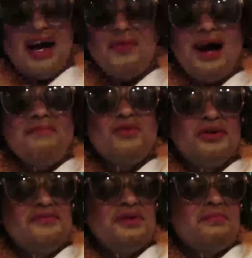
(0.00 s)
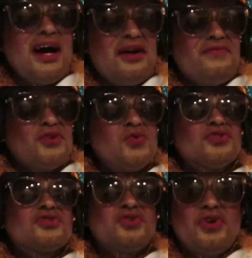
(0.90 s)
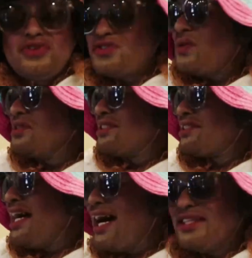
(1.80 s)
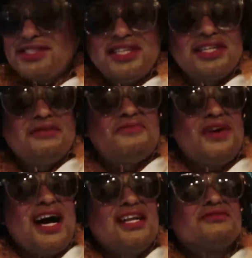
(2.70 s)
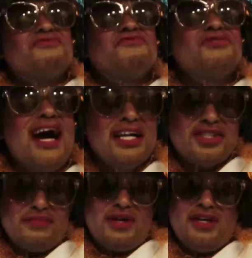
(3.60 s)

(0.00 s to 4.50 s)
I want money for bar for those surgery. I was dancing and I fall and fracture my